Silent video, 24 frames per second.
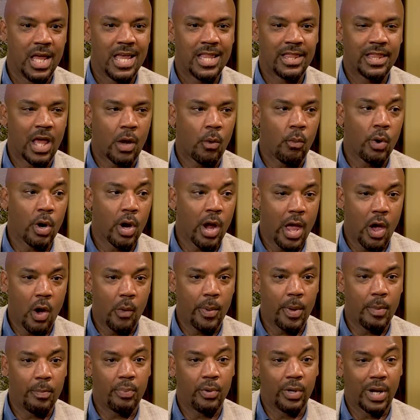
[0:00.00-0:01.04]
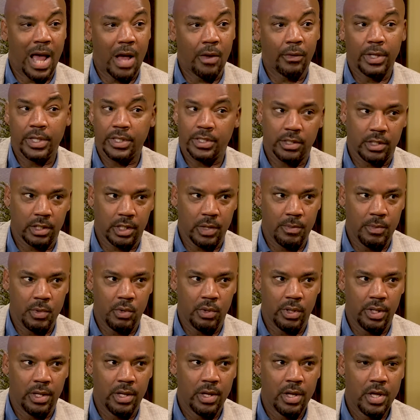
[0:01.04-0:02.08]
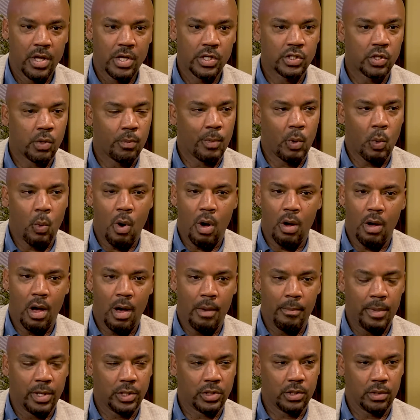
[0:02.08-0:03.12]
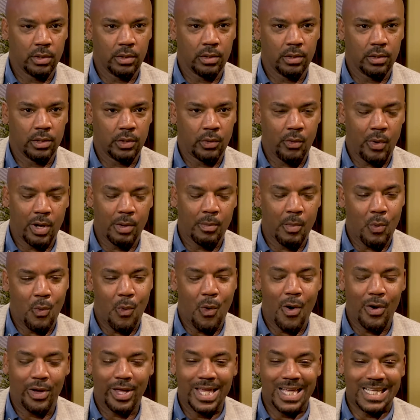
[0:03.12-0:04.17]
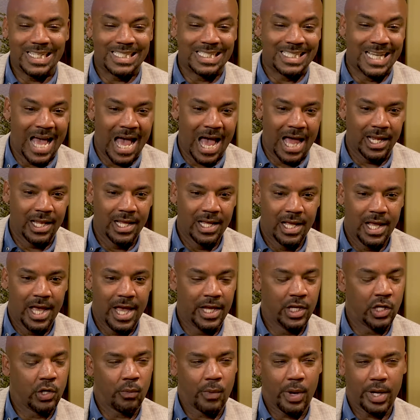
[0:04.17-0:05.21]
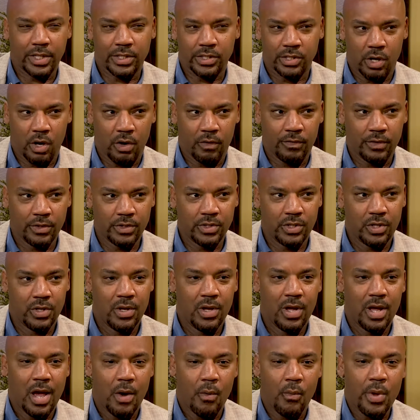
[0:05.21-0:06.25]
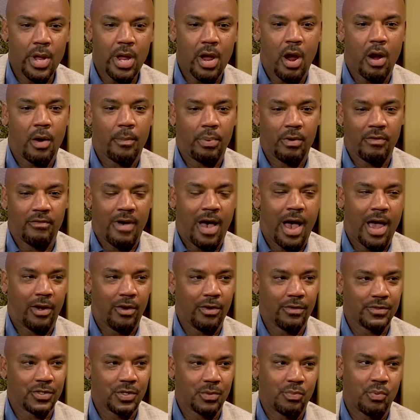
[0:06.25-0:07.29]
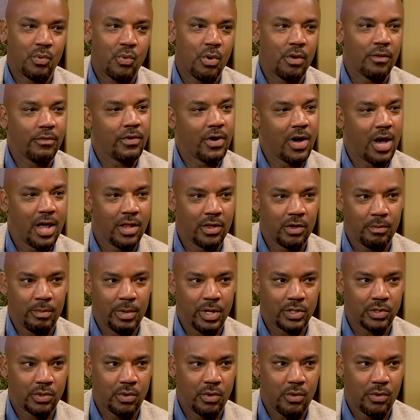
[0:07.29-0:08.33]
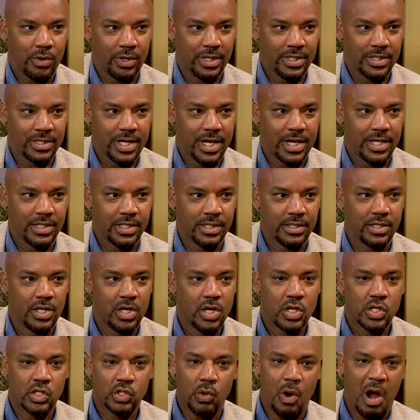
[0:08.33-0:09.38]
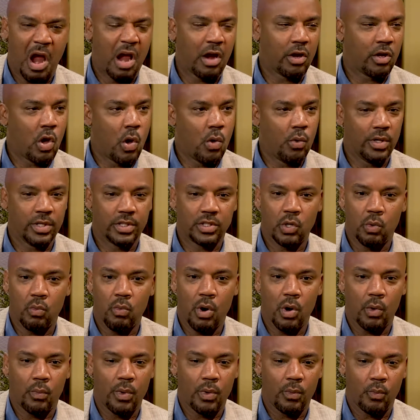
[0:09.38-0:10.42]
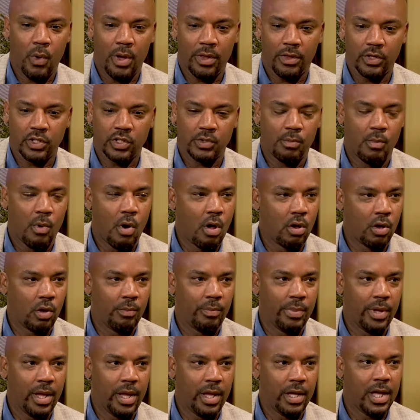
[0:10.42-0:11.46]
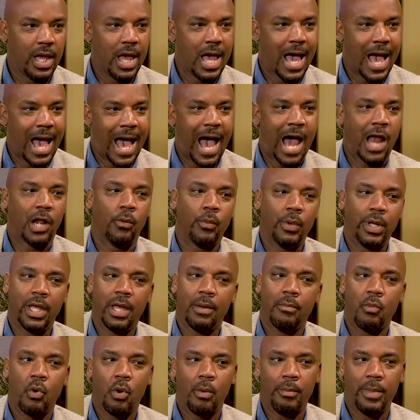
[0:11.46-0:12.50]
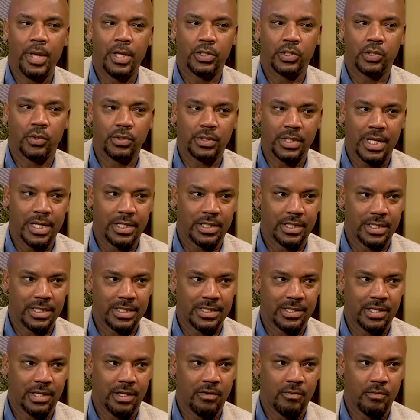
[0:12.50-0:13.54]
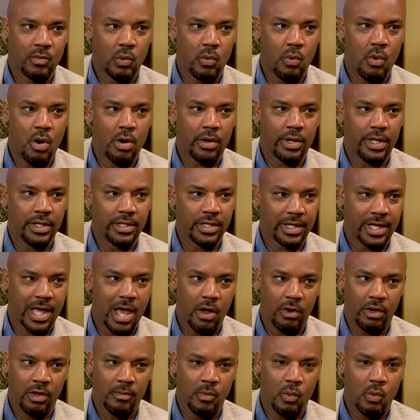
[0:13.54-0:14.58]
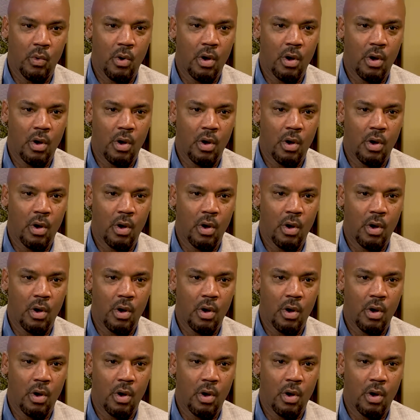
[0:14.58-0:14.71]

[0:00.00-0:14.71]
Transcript: that we're helping put out into the community. So Mentor Greater Milwaukee is not a direct service. We are a provider of support for other mentor organizations. So our goal is to work with whether small or big, how do we get more mentors into the city of Milwaukee, to county of Milwaukee,